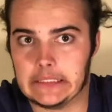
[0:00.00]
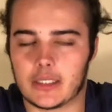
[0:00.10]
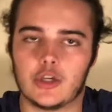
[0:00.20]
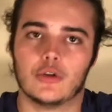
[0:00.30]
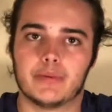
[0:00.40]

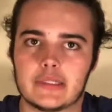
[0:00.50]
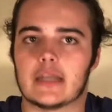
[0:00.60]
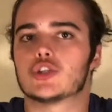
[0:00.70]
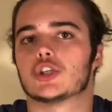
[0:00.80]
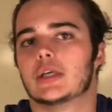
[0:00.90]
could
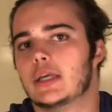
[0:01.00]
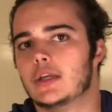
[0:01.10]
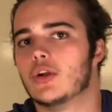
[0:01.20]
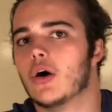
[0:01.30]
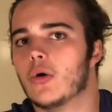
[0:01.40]
potentially,
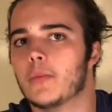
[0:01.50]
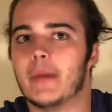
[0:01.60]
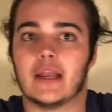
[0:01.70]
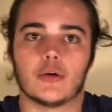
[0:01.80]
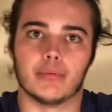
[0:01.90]

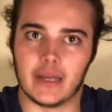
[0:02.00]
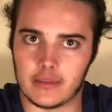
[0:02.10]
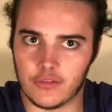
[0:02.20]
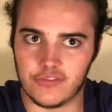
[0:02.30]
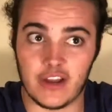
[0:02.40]
make or break
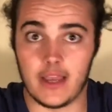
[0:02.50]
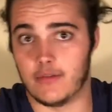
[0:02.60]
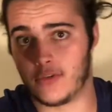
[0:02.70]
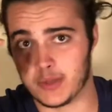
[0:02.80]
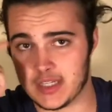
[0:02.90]
the fight
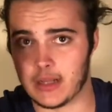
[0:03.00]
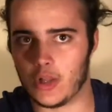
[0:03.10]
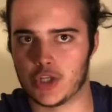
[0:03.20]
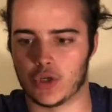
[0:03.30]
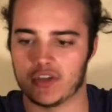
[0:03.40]
from a
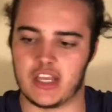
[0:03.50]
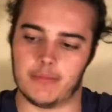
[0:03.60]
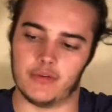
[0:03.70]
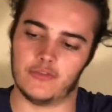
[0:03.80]
psychological standpoint.